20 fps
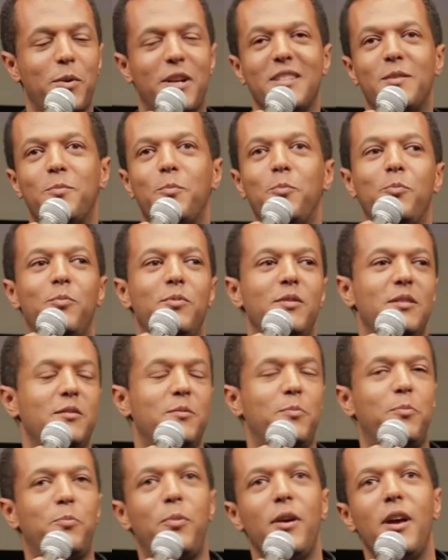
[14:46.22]
because
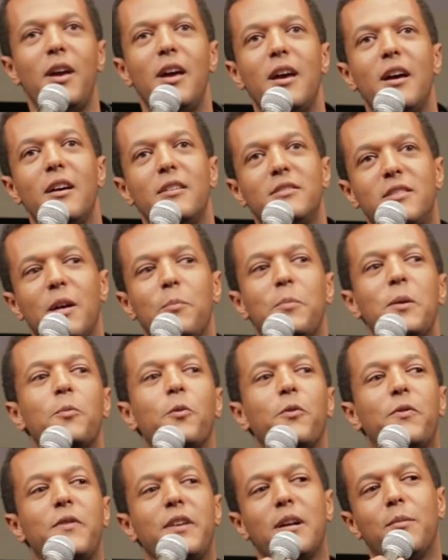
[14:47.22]
some
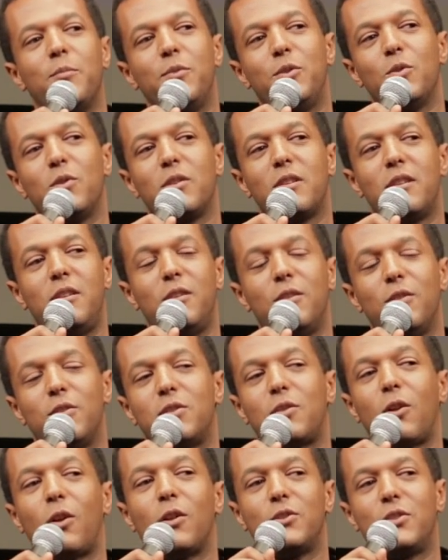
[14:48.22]
people think I'm doing a
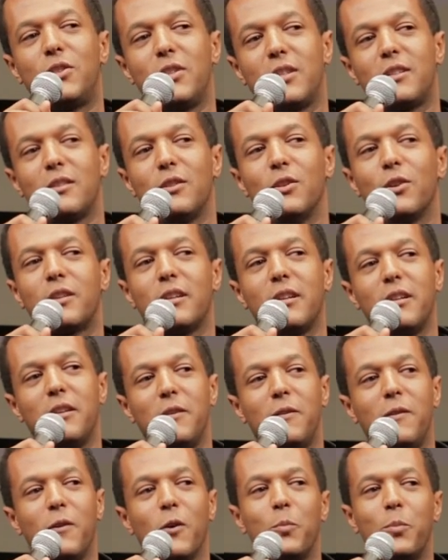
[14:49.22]
nostalgic look at
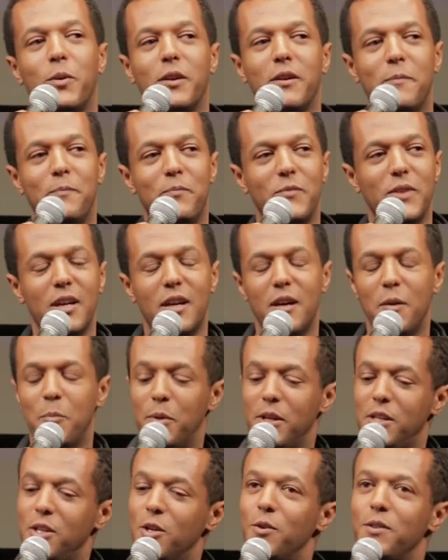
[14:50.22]
Ethiopia,
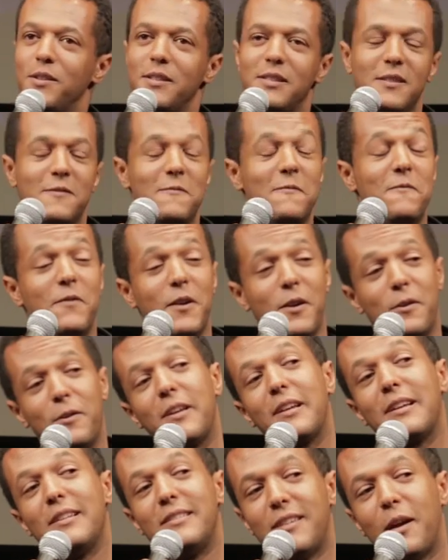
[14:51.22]
but no, this is very
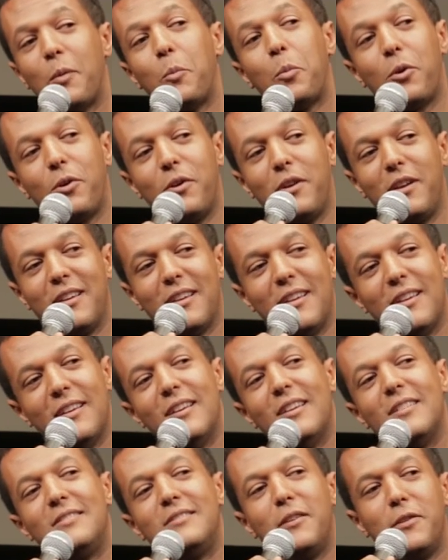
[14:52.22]
contemporary.
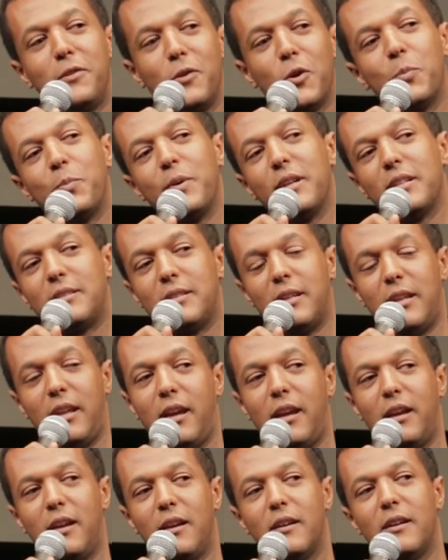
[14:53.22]
It's Ethiopia
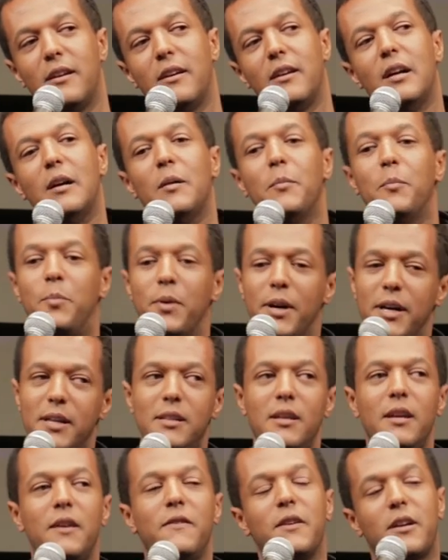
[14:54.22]
today, but
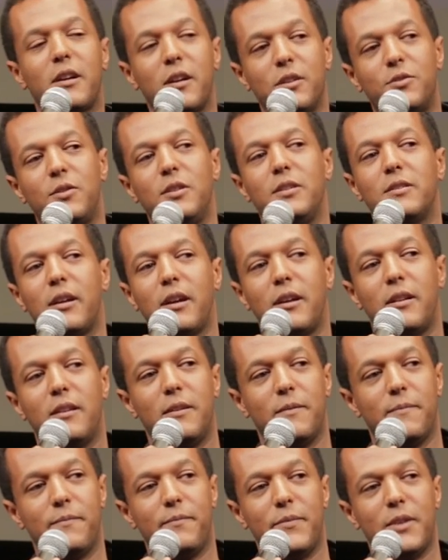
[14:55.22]
in the countryside.
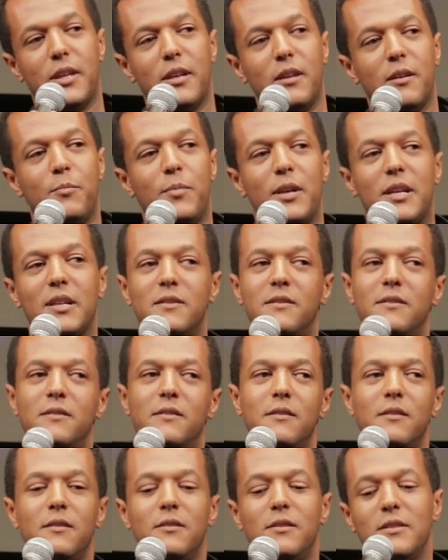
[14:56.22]
Because
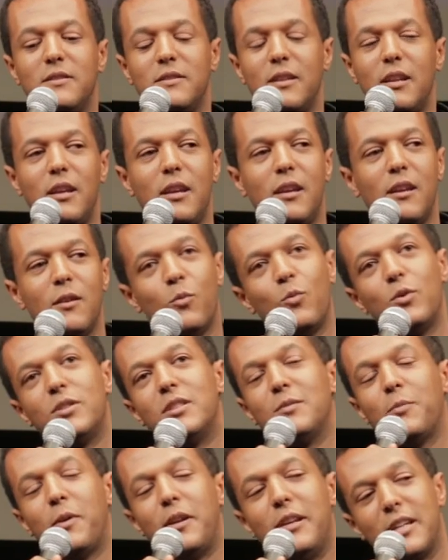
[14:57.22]
the city, which
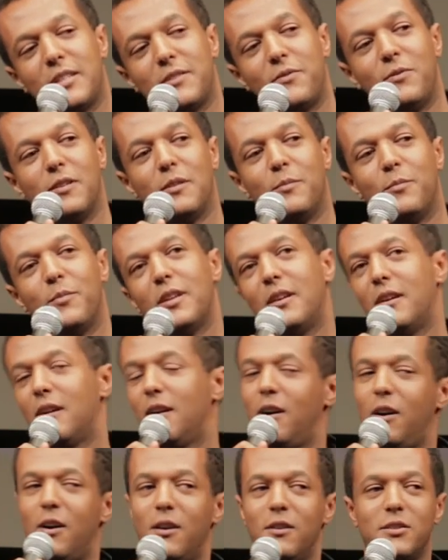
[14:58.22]
is my next film,
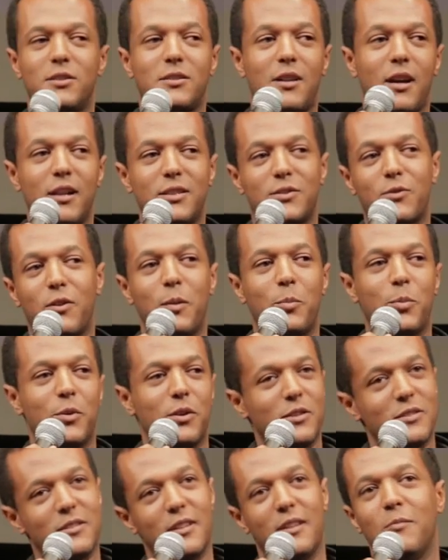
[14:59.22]
are
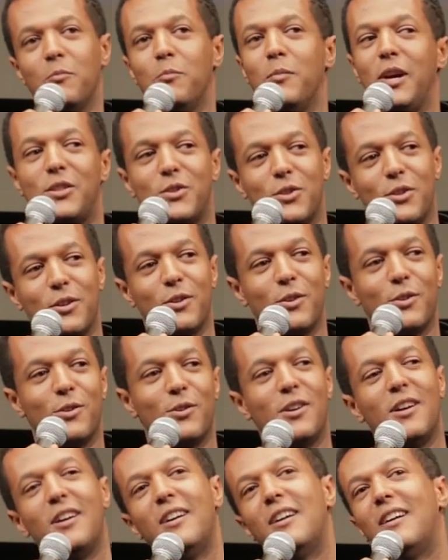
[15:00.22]
skyscrapers and
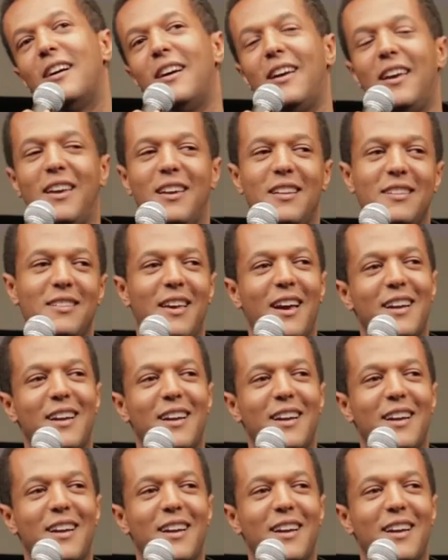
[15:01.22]
metro and